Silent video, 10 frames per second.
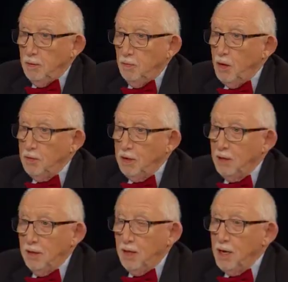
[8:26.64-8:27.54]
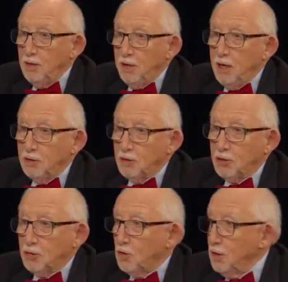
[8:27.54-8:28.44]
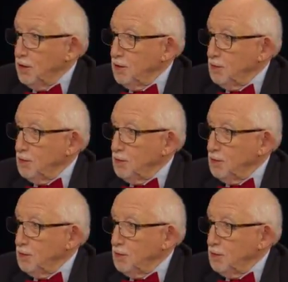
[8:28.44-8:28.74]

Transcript: Won't in the end that destroy it